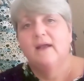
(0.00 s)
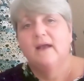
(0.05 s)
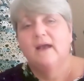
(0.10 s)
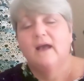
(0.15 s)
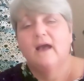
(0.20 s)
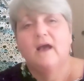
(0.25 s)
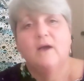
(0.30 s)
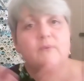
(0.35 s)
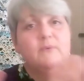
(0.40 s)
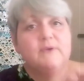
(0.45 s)

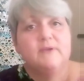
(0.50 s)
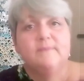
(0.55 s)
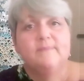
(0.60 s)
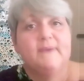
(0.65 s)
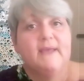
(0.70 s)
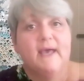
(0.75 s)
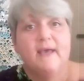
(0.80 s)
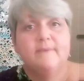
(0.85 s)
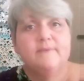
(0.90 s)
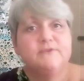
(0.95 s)
I wouldn't be
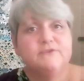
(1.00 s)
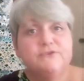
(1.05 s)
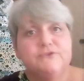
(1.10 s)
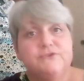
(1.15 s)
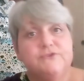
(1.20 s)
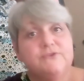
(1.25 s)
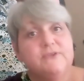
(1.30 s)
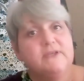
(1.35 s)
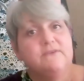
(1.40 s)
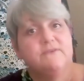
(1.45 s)
able to do
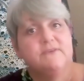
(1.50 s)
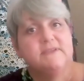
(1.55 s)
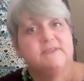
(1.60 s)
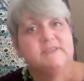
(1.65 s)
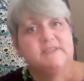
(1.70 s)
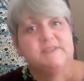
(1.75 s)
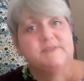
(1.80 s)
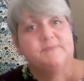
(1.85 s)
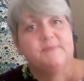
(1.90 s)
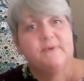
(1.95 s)
Ingrid's
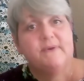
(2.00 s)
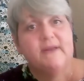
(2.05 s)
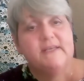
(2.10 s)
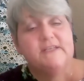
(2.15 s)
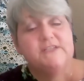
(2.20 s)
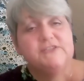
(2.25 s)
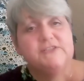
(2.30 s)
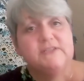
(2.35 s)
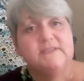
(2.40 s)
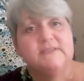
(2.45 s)

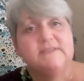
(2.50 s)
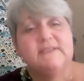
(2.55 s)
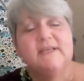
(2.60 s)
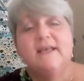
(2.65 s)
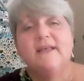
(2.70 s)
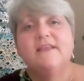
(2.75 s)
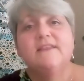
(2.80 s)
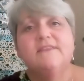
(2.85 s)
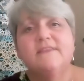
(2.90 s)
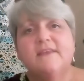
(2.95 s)
Inspirations.
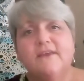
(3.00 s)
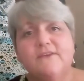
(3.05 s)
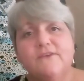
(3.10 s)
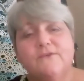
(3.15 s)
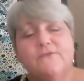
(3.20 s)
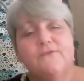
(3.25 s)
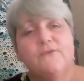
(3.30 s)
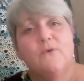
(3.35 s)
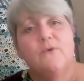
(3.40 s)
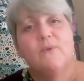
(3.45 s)
Thank you
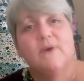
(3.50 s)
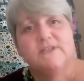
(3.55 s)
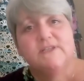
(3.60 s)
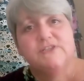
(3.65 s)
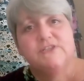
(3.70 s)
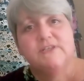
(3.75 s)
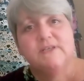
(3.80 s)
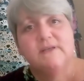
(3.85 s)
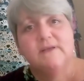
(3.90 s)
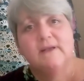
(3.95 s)
for
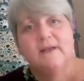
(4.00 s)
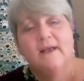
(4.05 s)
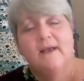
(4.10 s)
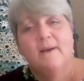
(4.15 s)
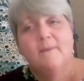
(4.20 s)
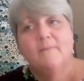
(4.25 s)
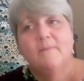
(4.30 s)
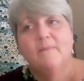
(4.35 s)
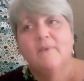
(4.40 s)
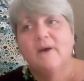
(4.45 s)
watching
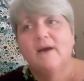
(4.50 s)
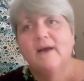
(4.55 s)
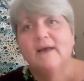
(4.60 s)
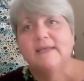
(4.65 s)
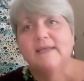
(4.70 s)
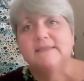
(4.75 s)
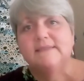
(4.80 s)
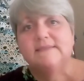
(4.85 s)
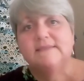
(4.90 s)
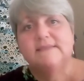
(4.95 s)

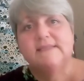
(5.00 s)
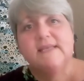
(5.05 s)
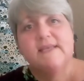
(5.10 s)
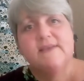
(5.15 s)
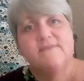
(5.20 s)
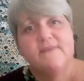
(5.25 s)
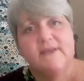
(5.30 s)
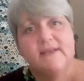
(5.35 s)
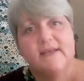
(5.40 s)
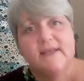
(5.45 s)
my sea
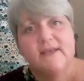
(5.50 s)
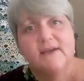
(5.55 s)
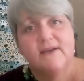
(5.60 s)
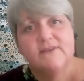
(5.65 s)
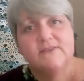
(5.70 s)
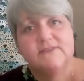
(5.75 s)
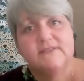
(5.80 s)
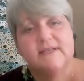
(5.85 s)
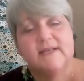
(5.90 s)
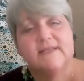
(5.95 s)

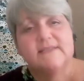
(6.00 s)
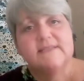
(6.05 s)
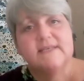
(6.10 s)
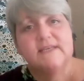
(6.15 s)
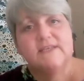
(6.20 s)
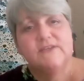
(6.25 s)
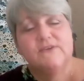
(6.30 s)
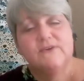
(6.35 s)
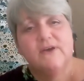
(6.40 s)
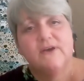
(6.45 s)
videos that I
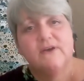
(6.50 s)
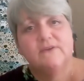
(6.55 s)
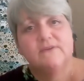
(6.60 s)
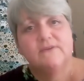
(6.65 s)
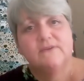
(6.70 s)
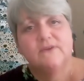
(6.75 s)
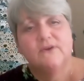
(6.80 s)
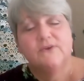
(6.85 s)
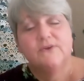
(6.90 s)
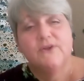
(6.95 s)
take you on,
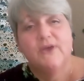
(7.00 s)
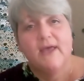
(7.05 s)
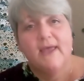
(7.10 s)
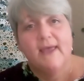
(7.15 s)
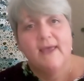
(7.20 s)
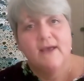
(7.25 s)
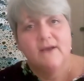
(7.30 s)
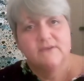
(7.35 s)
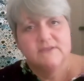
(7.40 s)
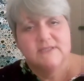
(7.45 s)
on an
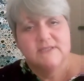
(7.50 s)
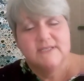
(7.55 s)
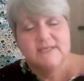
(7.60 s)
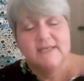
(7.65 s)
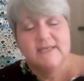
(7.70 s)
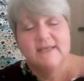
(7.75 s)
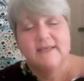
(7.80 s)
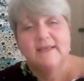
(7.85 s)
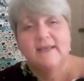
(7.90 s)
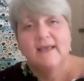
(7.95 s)

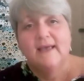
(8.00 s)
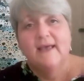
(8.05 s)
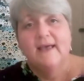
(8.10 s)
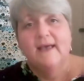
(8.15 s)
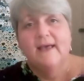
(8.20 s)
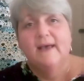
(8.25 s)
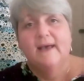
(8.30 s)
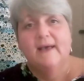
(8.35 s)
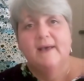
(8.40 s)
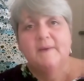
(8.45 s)
outing.
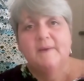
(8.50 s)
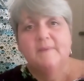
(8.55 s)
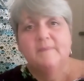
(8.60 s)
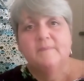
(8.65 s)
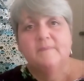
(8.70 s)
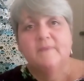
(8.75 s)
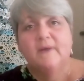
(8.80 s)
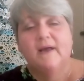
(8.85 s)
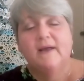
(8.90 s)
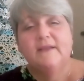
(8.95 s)

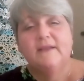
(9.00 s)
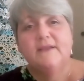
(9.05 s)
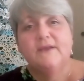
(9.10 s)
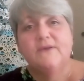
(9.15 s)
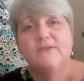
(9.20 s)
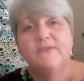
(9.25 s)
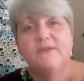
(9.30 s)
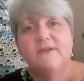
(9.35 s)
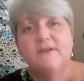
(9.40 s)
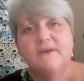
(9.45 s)
Um, I know
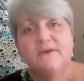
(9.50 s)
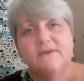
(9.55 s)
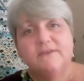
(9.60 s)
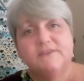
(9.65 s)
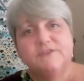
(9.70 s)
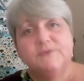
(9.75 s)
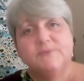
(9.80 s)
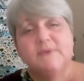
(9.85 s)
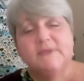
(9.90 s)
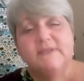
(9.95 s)
the
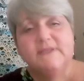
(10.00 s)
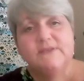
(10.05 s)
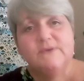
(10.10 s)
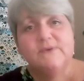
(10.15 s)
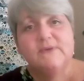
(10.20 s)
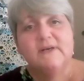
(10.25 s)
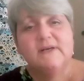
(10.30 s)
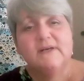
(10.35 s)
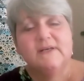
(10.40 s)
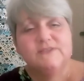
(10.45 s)
last one you
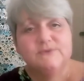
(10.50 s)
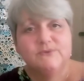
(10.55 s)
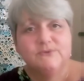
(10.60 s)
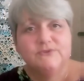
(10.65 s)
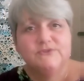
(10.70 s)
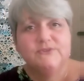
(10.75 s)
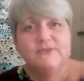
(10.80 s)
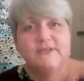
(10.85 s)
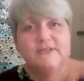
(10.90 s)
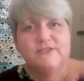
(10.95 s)
guys
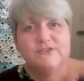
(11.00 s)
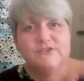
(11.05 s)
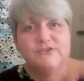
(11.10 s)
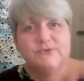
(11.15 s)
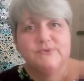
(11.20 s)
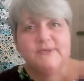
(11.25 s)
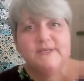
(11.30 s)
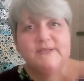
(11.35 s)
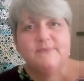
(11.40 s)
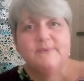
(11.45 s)
also
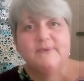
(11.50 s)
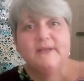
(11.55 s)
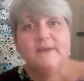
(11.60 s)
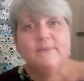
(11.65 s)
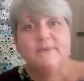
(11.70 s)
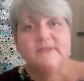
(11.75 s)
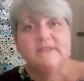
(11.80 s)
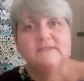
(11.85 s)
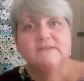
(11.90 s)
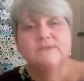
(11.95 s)
enjoyed when I
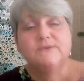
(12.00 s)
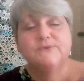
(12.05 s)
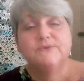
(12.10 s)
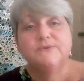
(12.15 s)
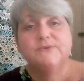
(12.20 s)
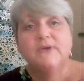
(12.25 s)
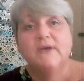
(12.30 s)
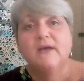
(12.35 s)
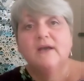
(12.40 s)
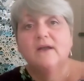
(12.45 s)
went to
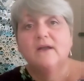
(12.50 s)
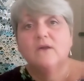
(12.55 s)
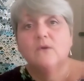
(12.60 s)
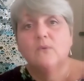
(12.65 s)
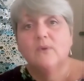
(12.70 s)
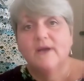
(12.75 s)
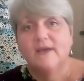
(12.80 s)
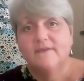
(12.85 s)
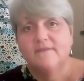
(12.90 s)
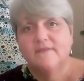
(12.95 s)

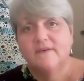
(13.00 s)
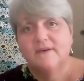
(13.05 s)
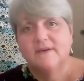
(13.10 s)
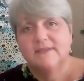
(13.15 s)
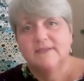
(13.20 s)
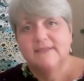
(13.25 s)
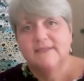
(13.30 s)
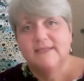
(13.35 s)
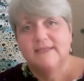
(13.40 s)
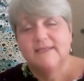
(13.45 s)

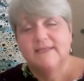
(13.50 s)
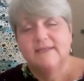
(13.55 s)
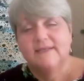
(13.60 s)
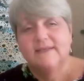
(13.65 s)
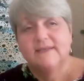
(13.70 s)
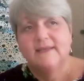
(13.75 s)
Kwaaiwater.